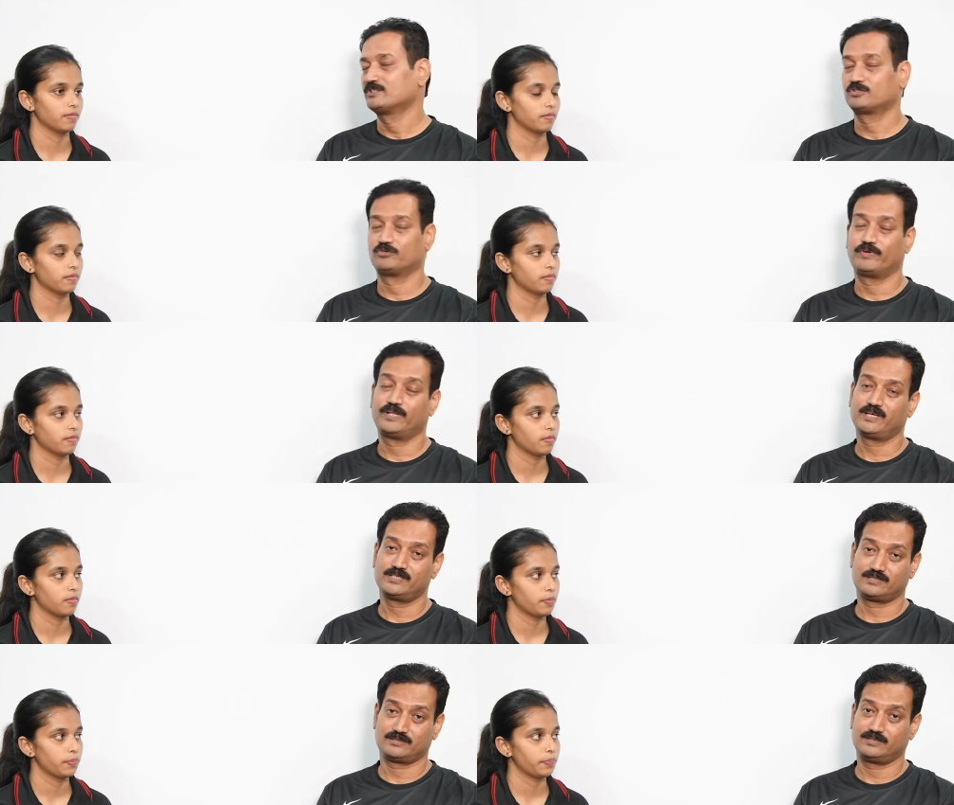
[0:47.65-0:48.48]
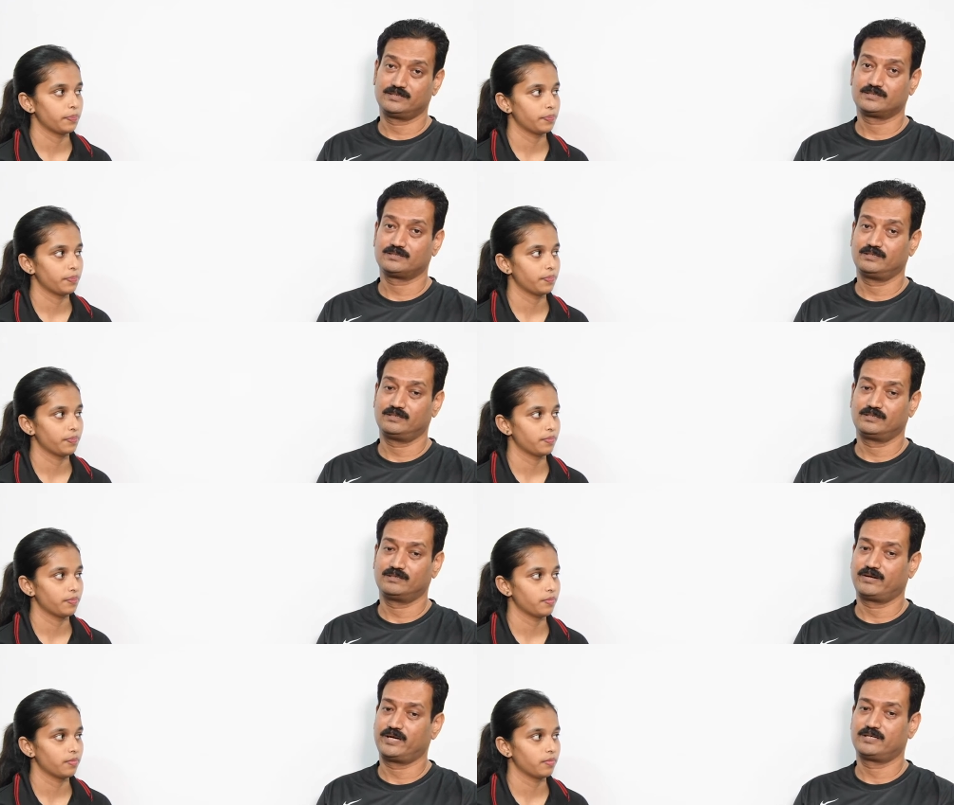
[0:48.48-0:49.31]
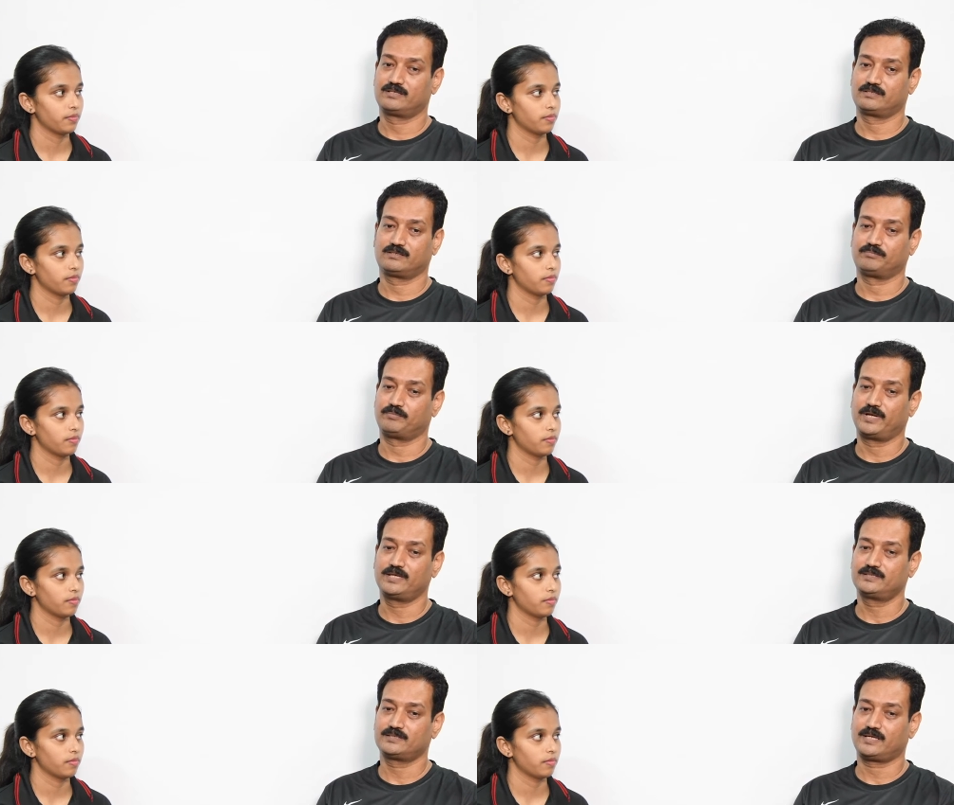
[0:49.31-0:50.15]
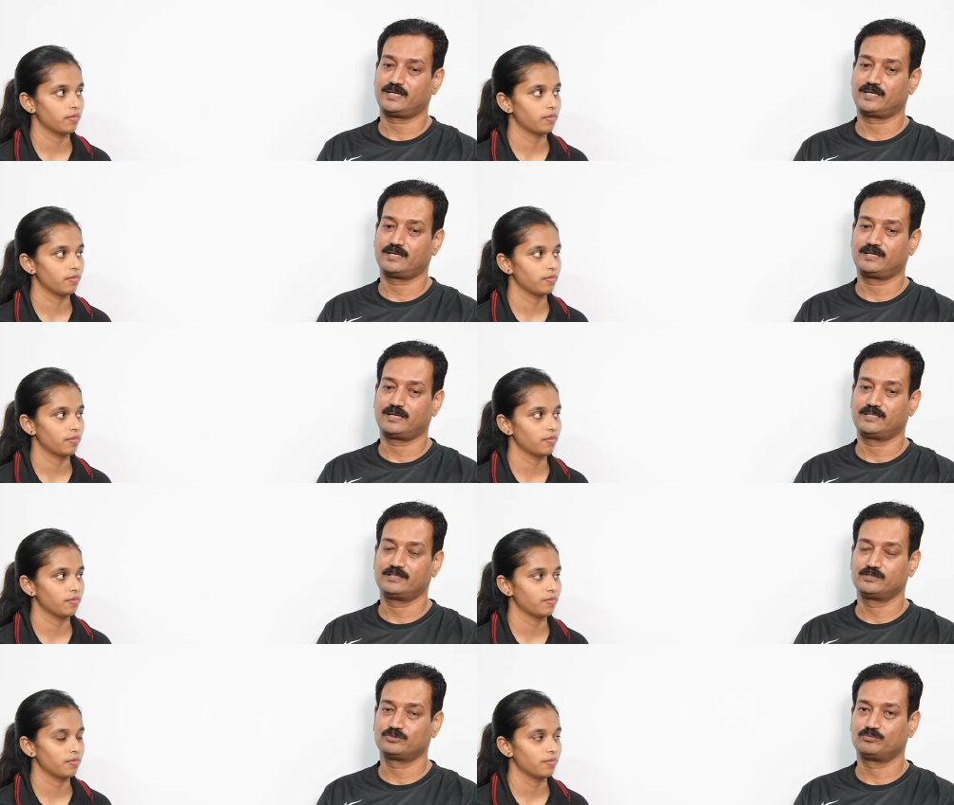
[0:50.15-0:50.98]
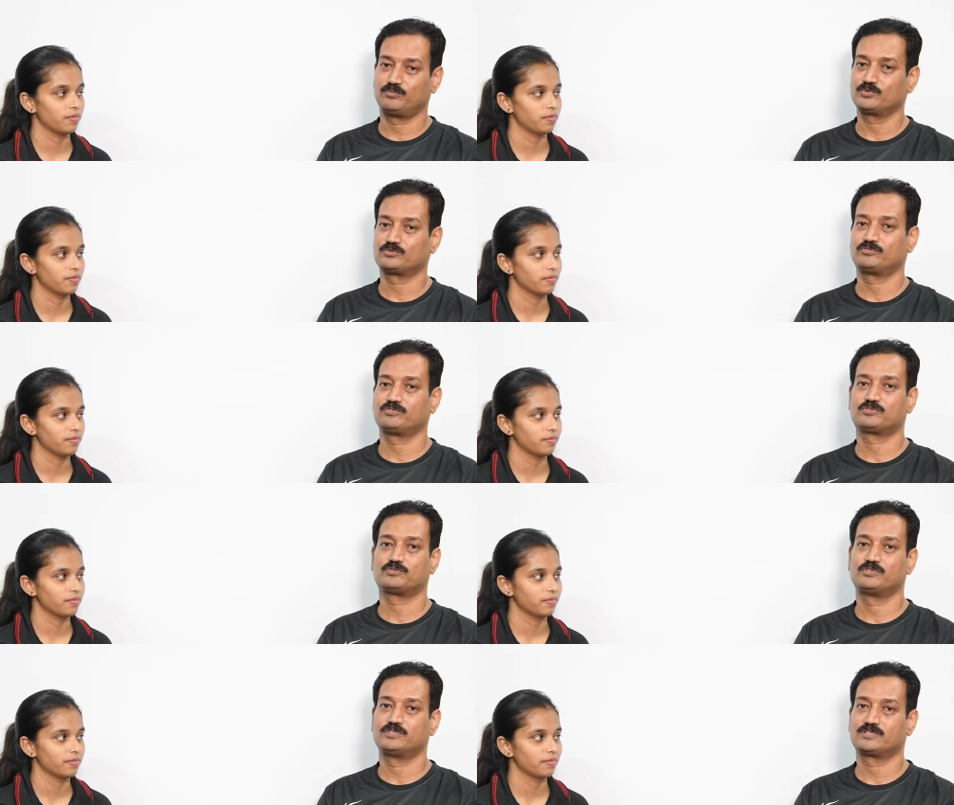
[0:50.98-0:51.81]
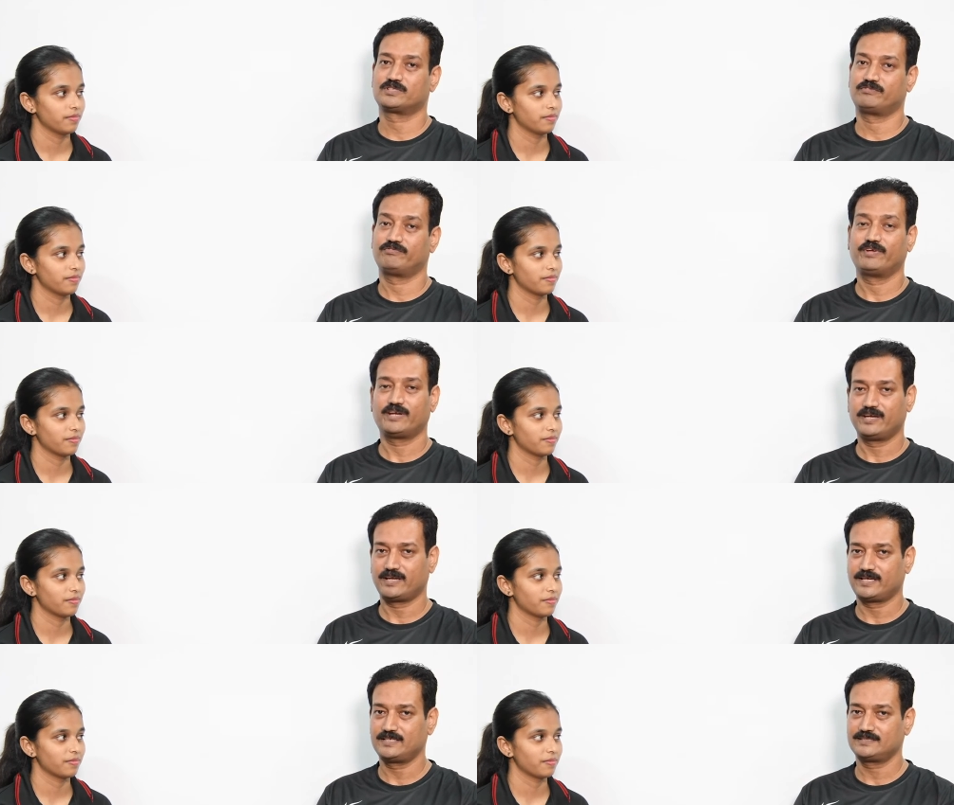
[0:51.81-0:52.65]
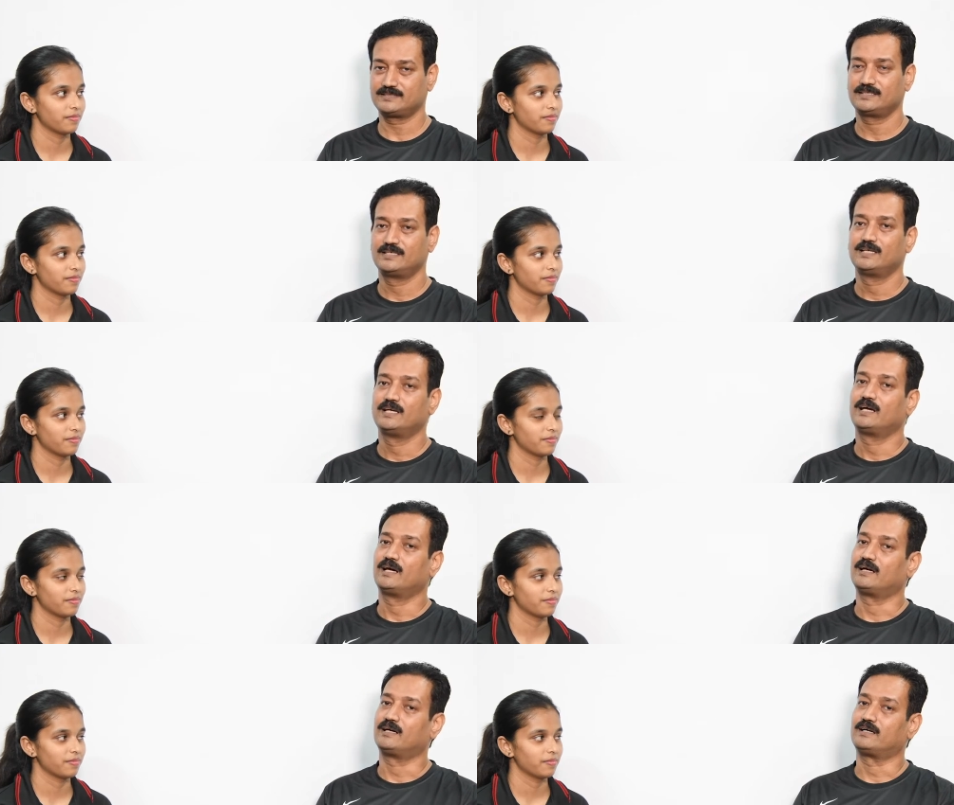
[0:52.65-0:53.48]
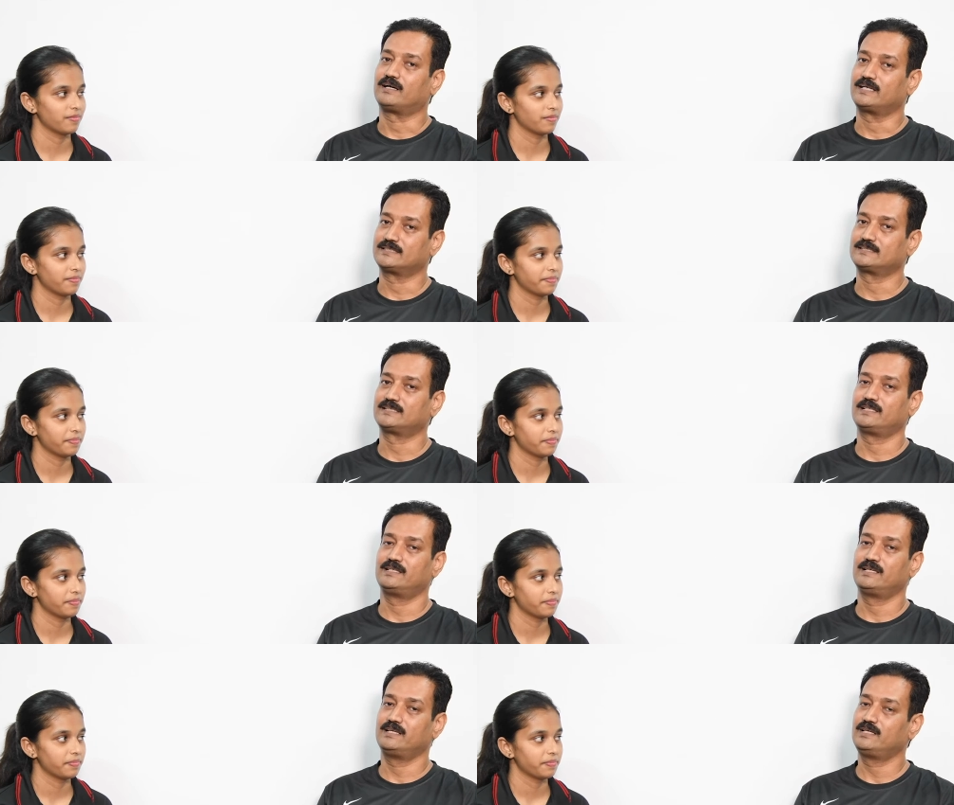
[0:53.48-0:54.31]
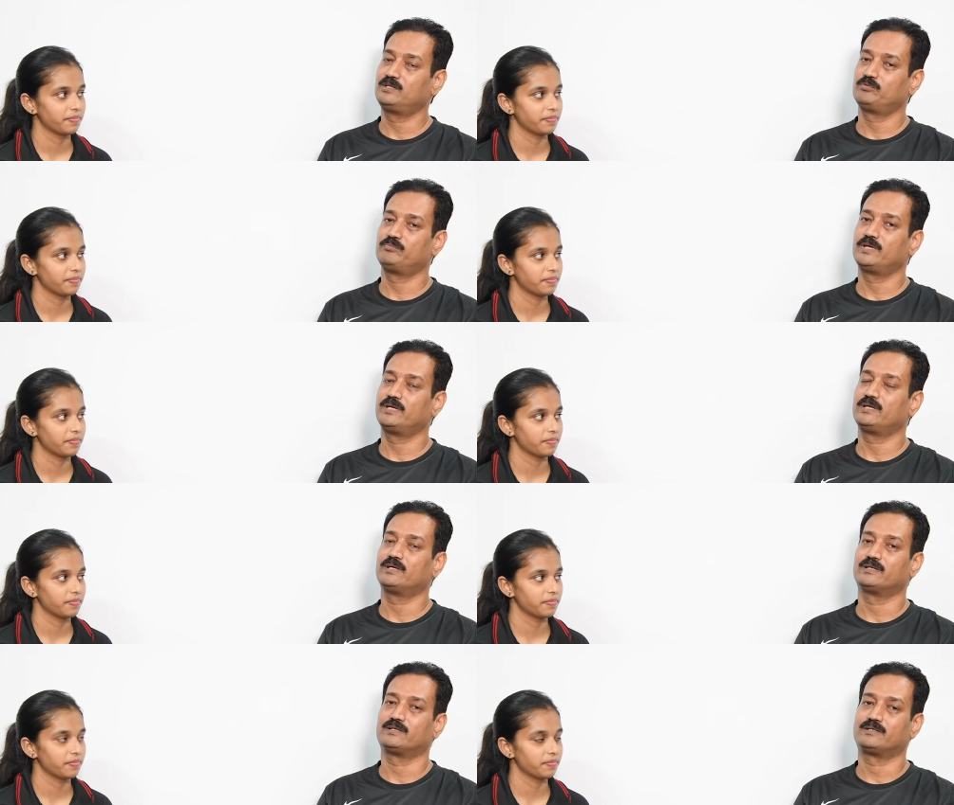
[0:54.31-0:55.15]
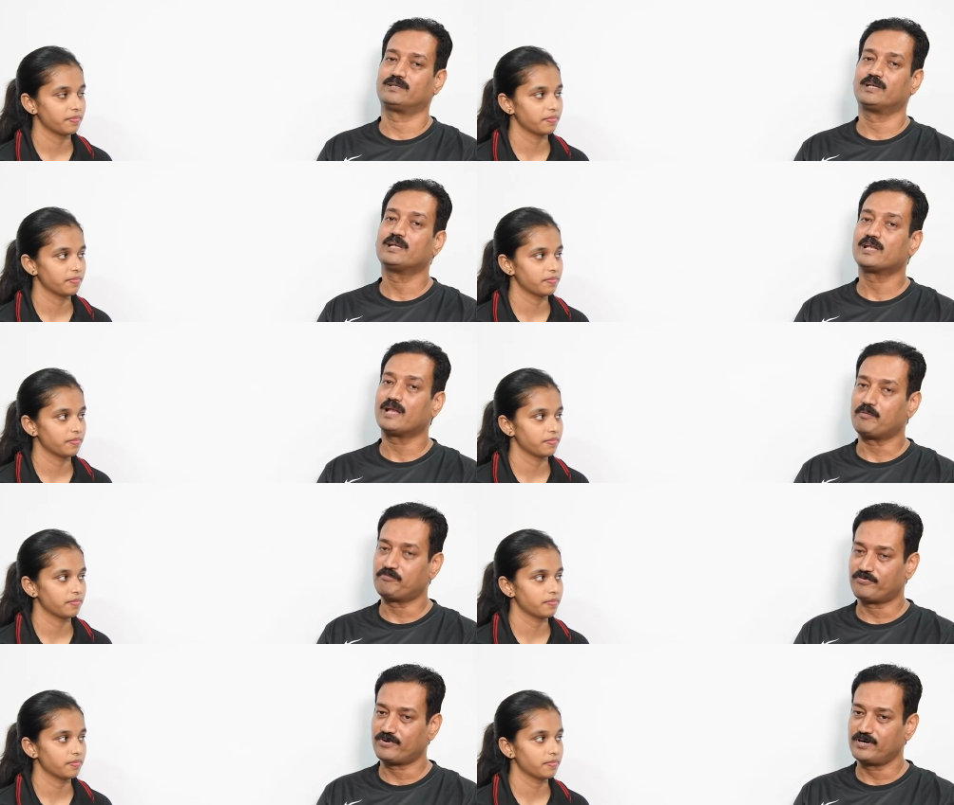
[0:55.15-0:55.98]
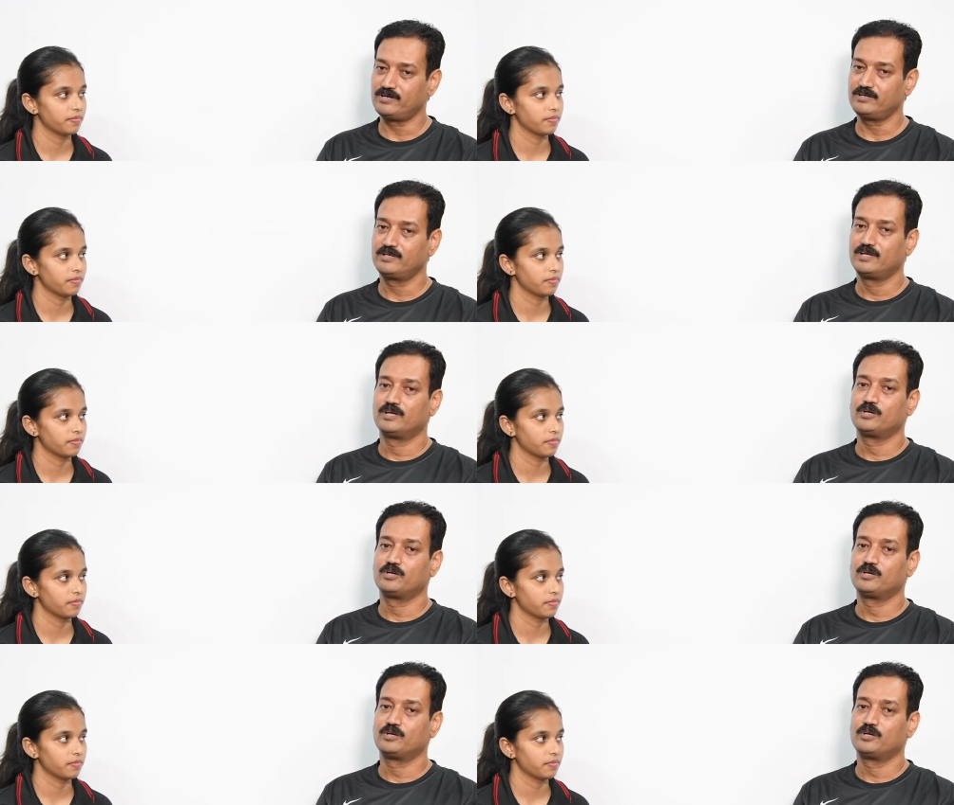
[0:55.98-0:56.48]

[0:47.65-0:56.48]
Speaker 1: So Veda is, is a great uh, place. And I think so most of the students are very nice. Uh, as I said, they need to be uh, a little upfront